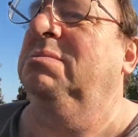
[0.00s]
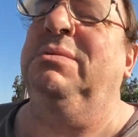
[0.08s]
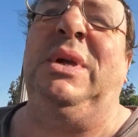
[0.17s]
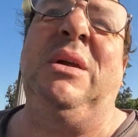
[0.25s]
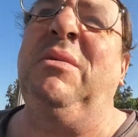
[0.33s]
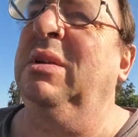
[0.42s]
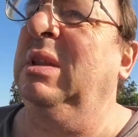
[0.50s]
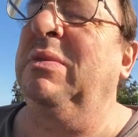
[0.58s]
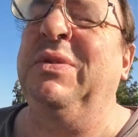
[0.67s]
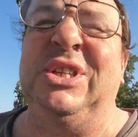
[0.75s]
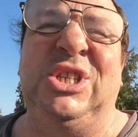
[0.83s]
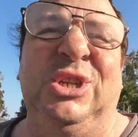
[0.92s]
even
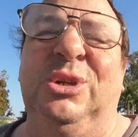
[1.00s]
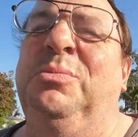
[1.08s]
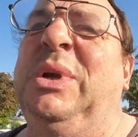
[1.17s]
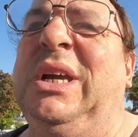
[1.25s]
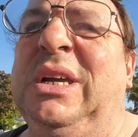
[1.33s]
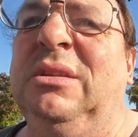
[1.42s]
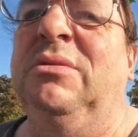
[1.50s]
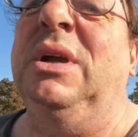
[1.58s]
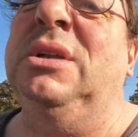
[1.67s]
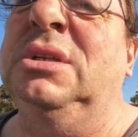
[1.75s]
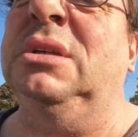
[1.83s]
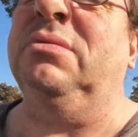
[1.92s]
if it's not big
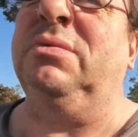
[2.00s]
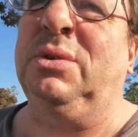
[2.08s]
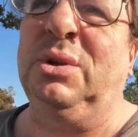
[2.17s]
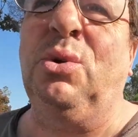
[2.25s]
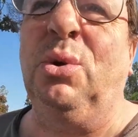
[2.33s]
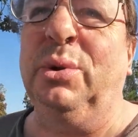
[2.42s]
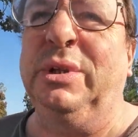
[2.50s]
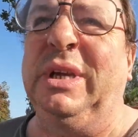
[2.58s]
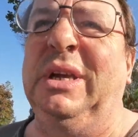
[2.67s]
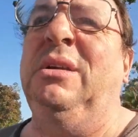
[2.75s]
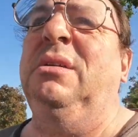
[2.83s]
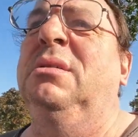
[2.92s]
adventure, for the whole
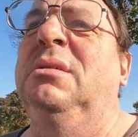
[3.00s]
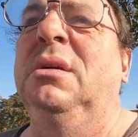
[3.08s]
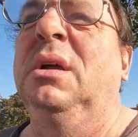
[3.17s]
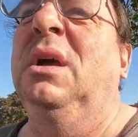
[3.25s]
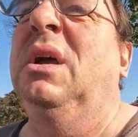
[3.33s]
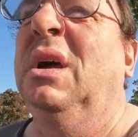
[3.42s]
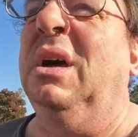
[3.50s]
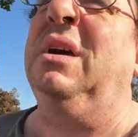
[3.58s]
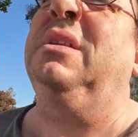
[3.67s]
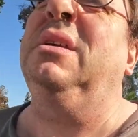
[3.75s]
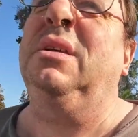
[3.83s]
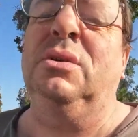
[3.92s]
day, I
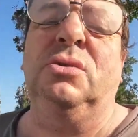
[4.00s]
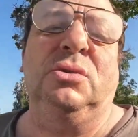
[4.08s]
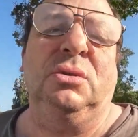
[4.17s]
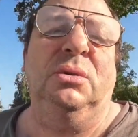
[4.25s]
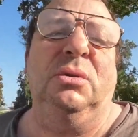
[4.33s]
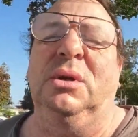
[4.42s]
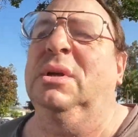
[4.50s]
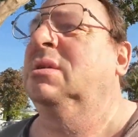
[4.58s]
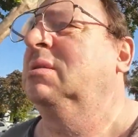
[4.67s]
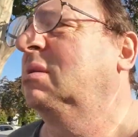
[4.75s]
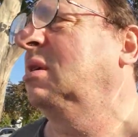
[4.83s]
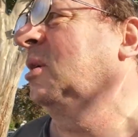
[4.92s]
think you should look at
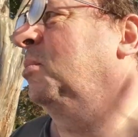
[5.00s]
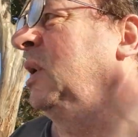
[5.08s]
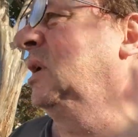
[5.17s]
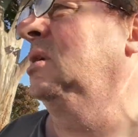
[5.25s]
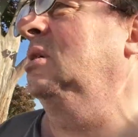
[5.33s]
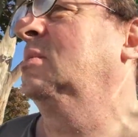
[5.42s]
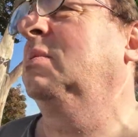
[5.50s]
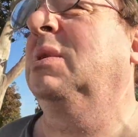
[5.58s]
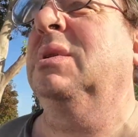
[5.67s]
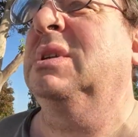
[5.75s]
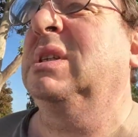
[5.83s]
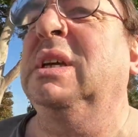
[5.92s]
3 batteries,
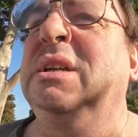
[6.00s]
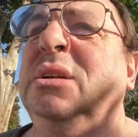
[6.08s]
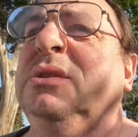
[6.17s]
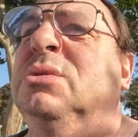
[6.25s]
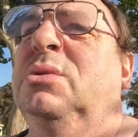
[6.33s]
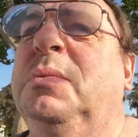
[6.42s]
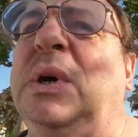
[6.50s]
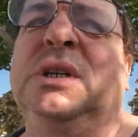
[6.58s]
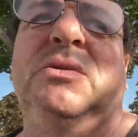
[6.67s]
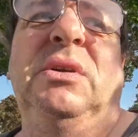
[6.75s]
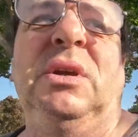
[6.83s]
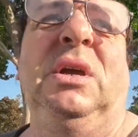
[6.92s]
because I didn't shoot much.